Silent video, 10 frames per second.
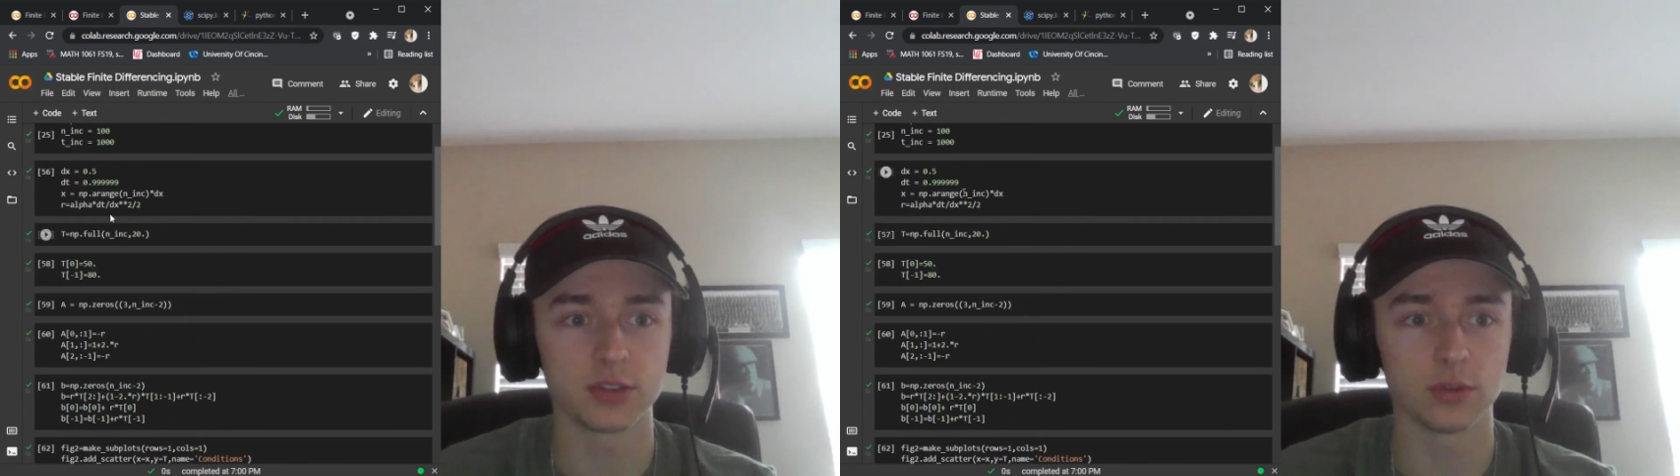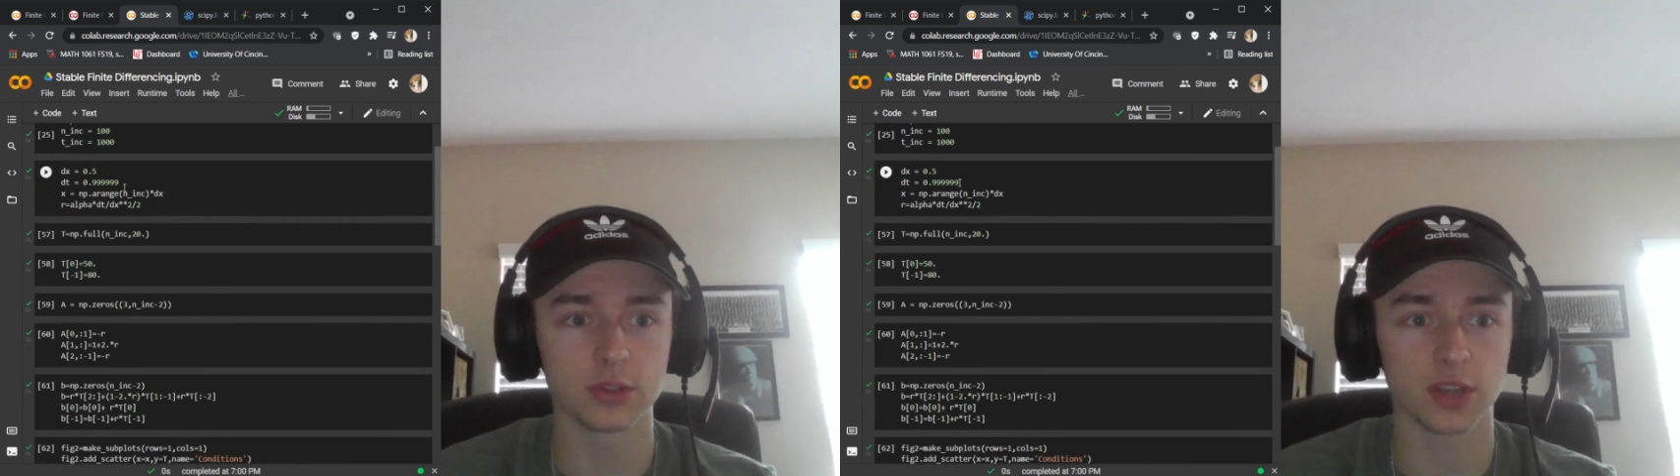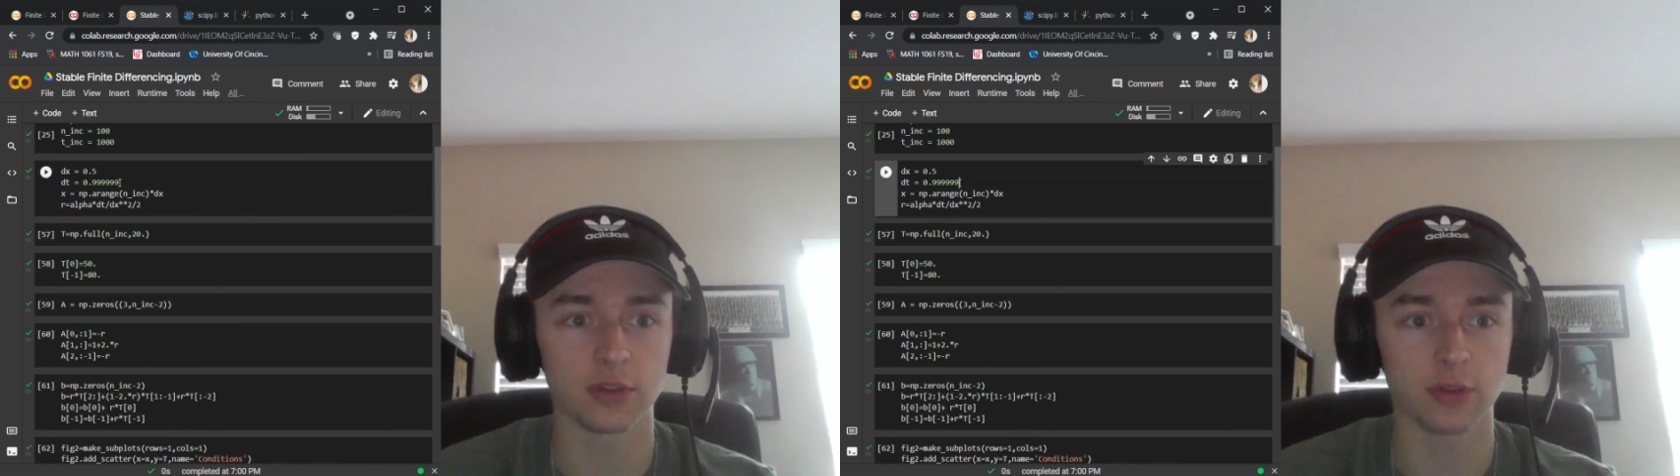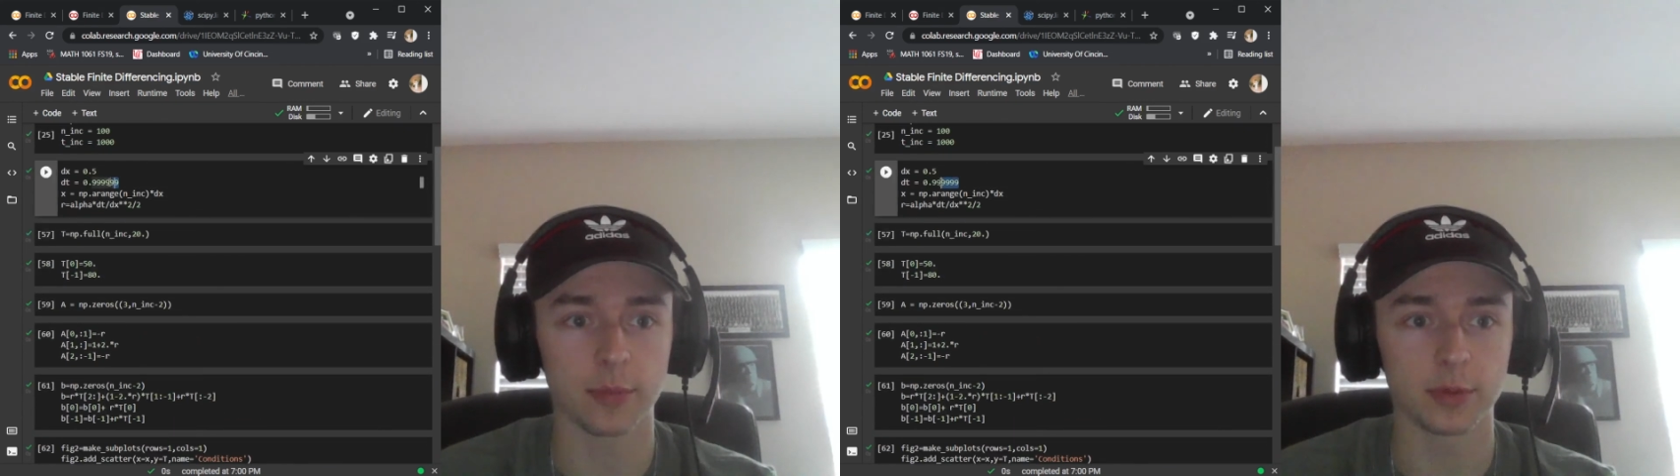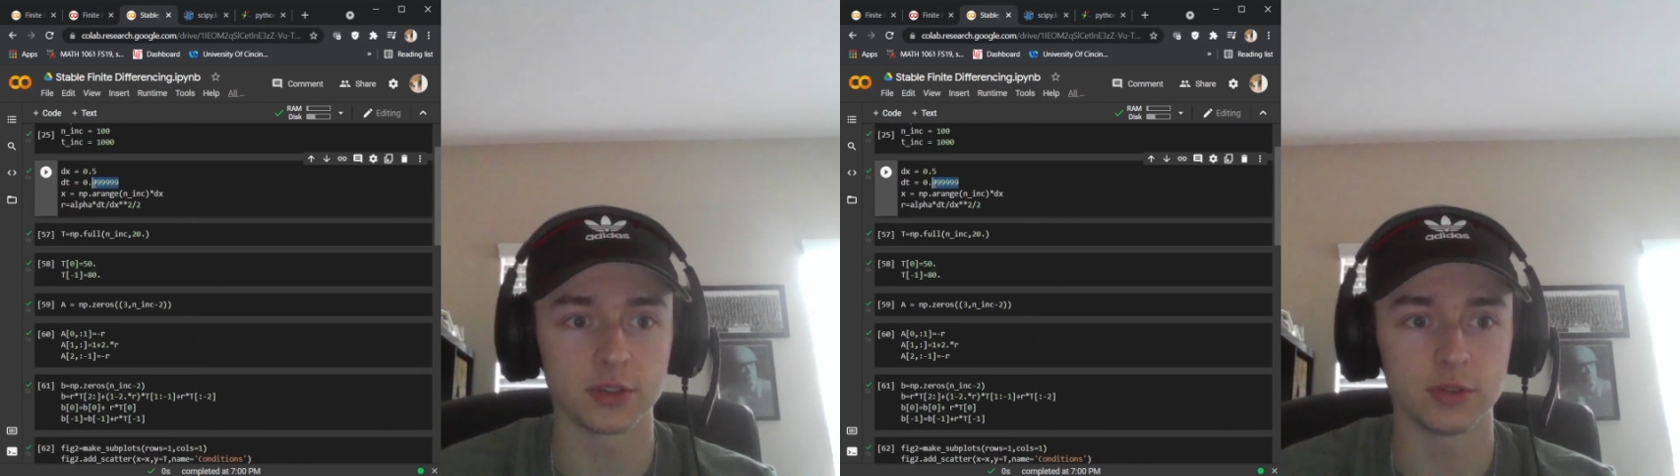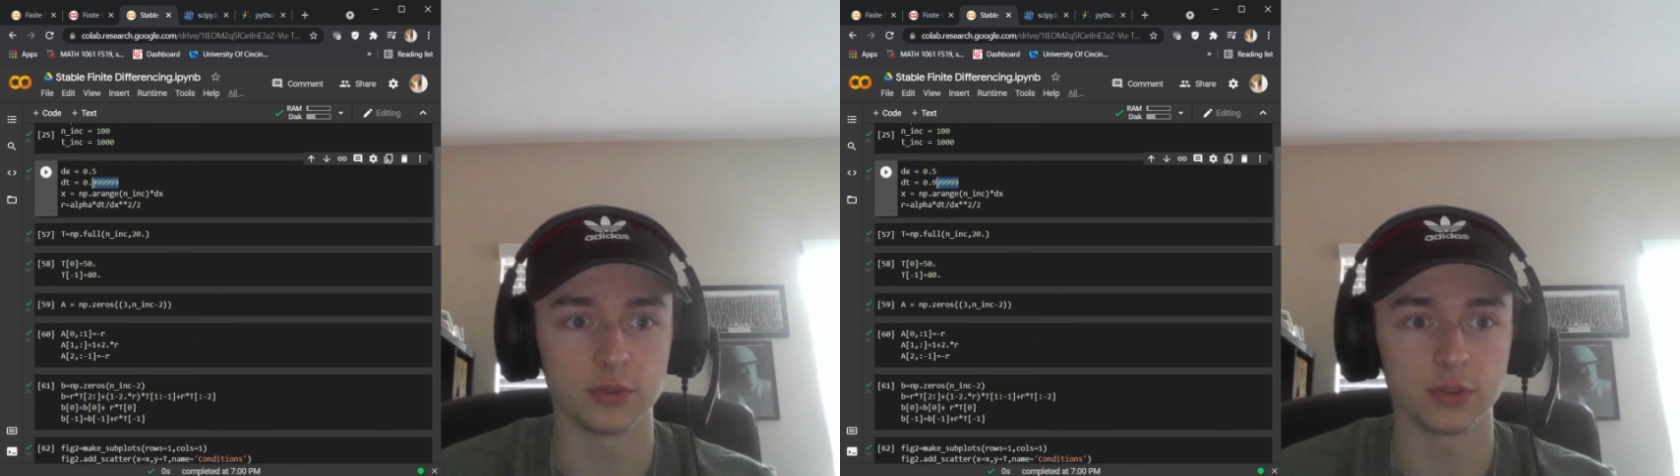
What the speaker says: soon as I drop it to